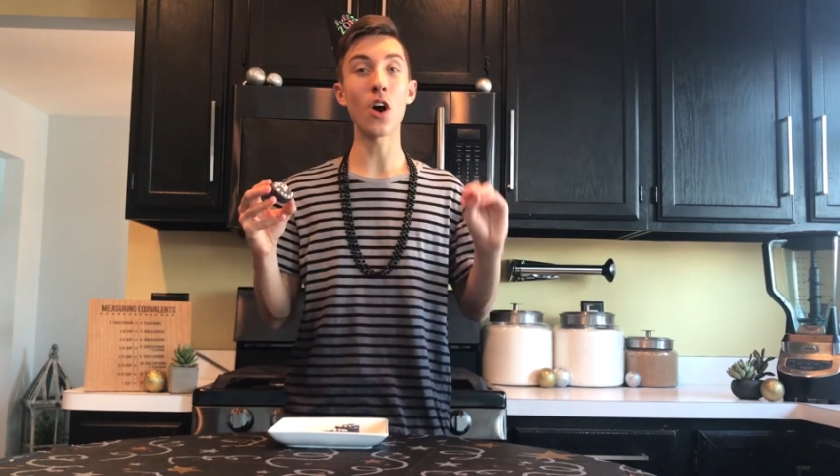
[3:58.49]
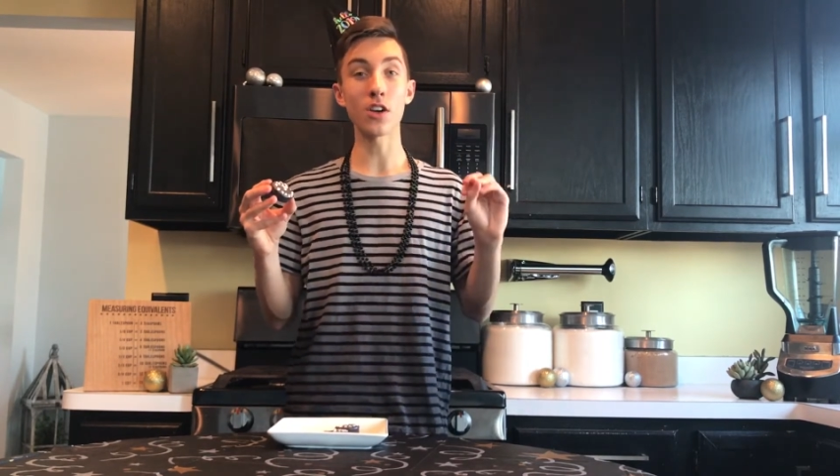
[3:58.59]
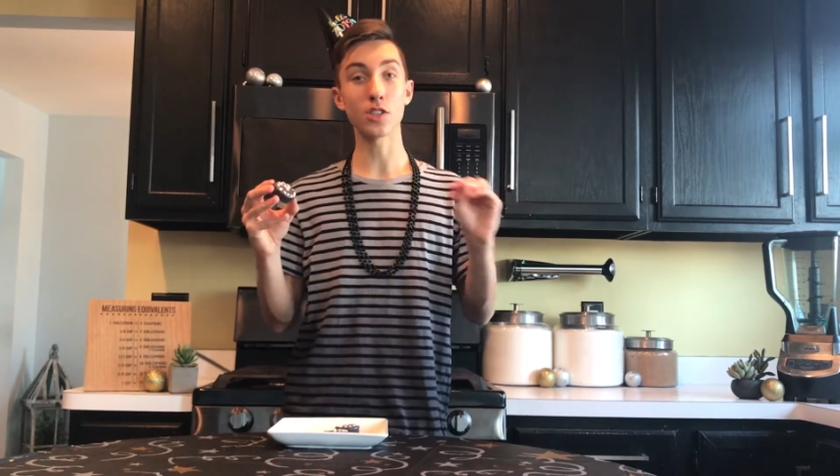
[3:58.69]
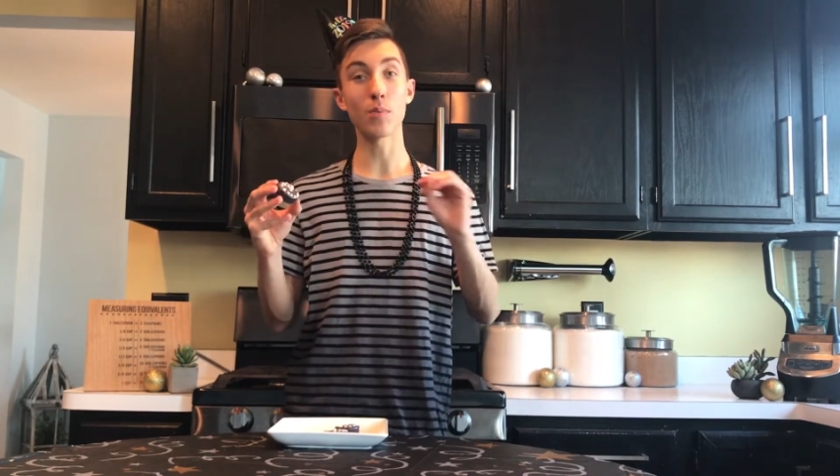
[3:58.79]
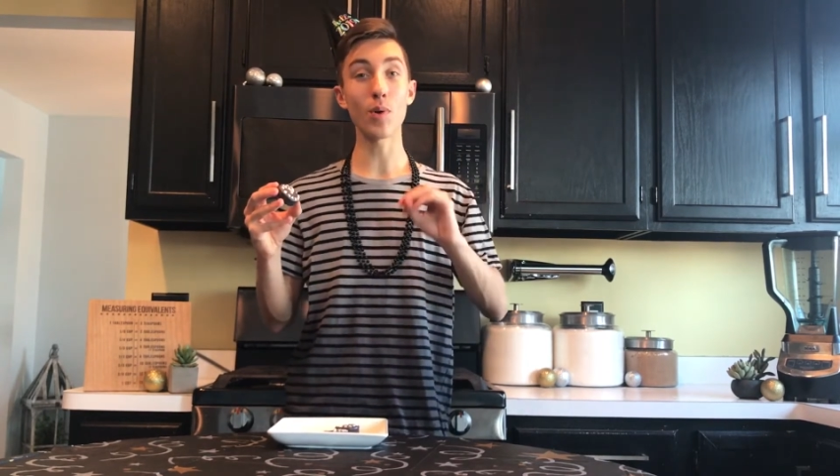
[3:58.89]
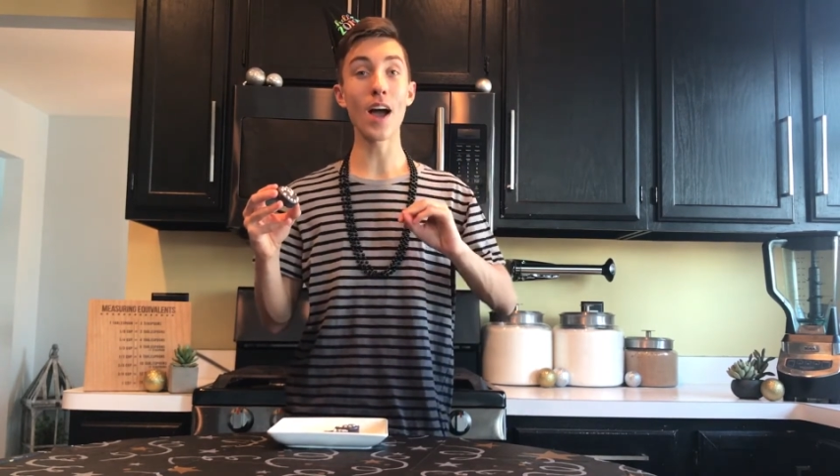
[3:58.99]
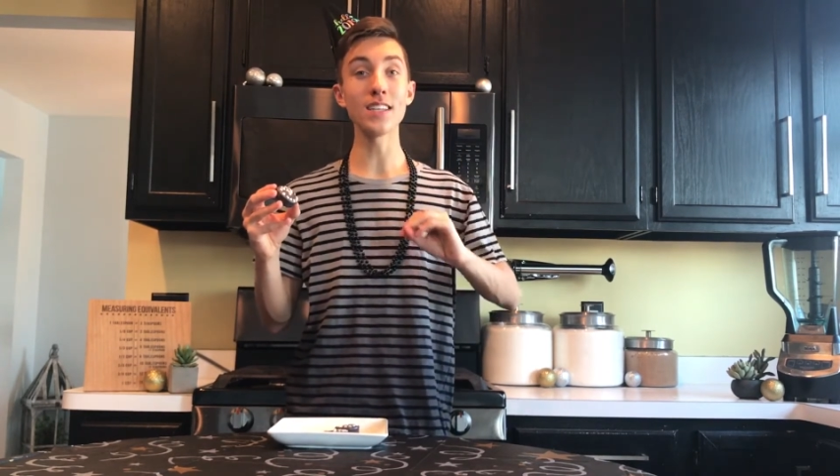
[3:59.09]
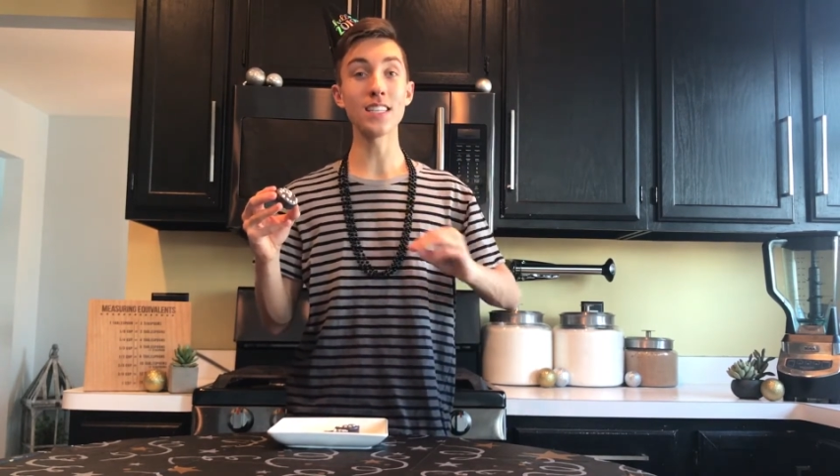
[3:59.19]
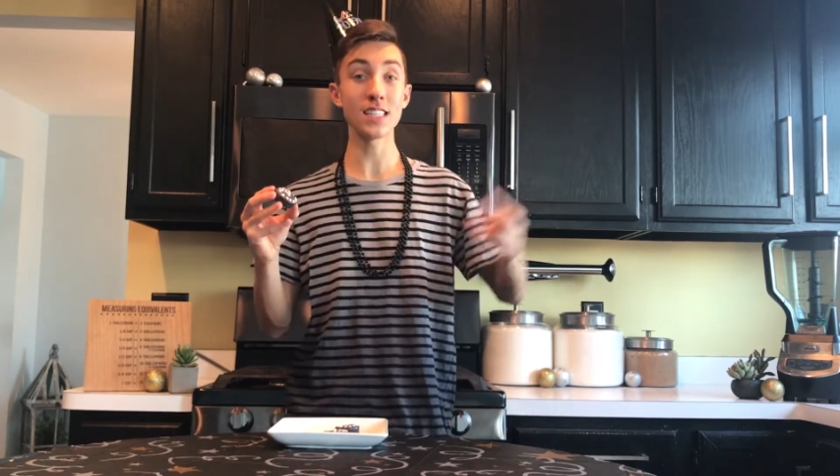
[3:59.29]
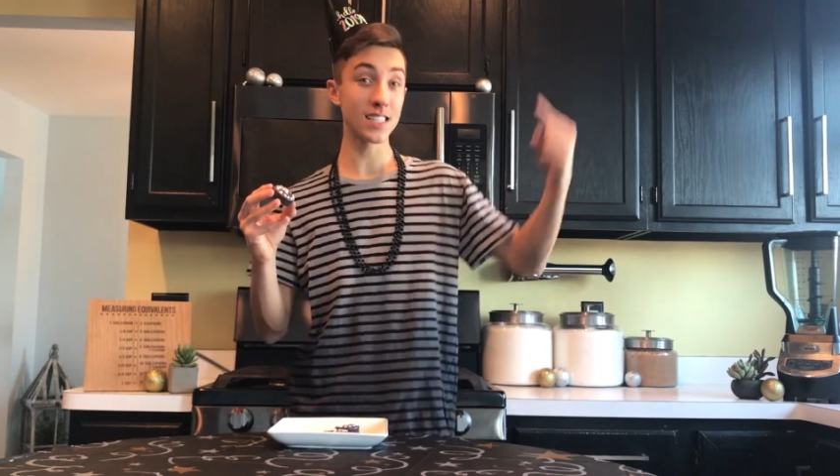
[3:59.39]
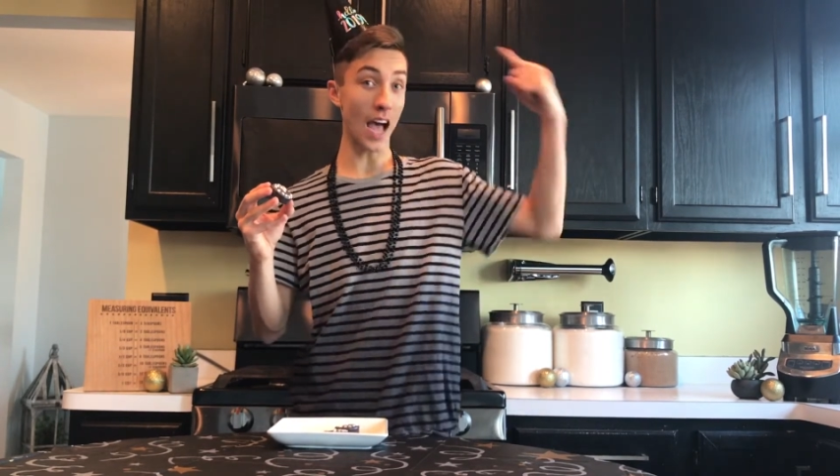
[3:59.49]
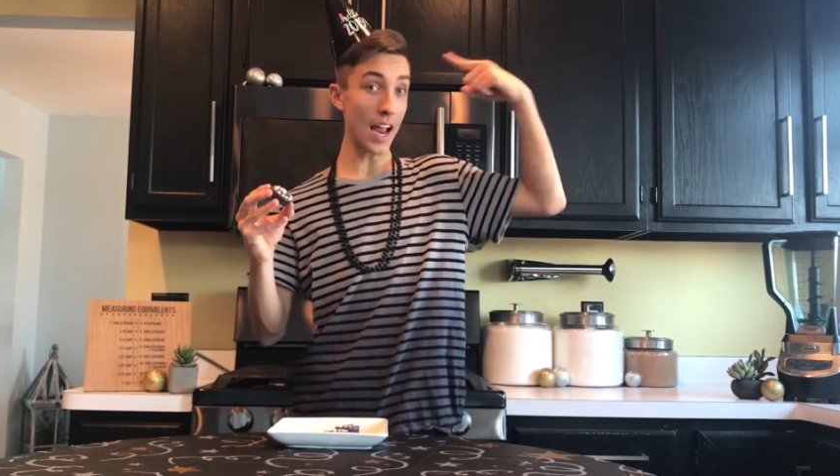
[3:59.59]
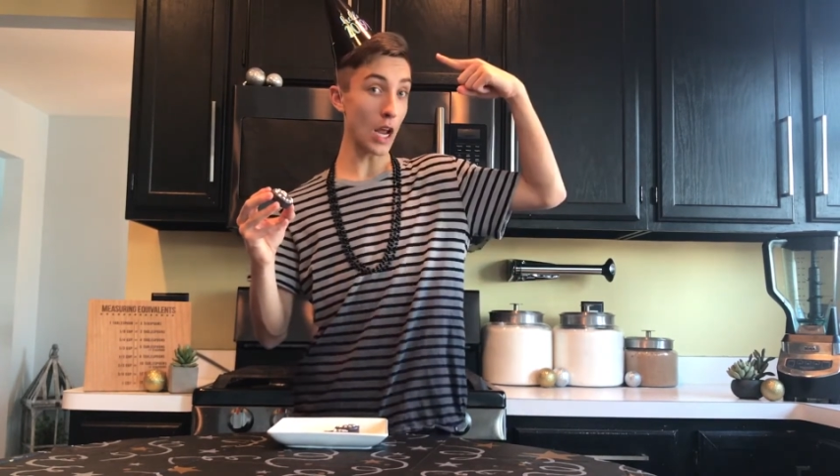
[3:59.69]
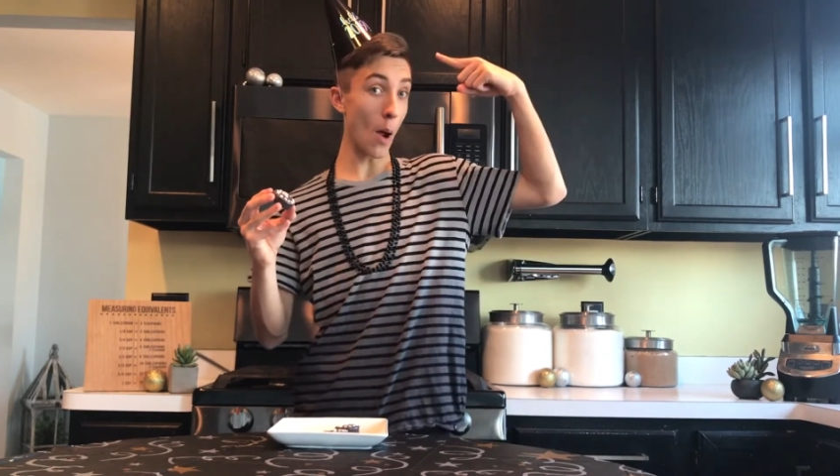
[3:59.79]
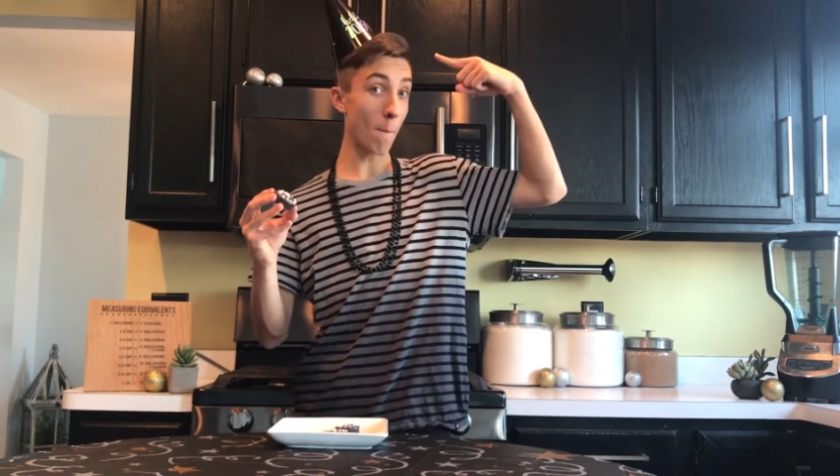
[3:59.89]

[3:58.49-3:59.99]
our surprise inside